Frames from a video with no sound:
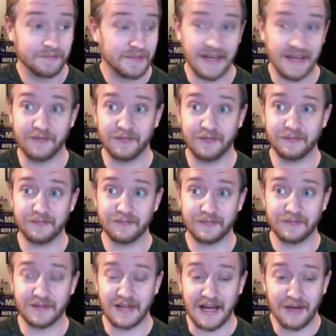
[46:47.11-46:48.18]
If
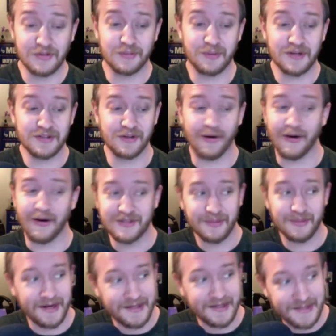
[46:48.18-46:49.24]
I was a prison guard and
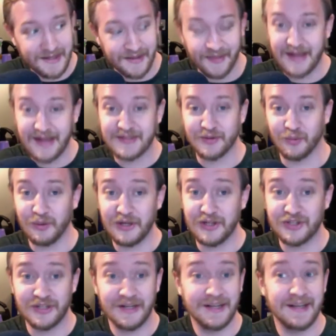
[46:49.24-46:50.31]
somebody said that that's a witch,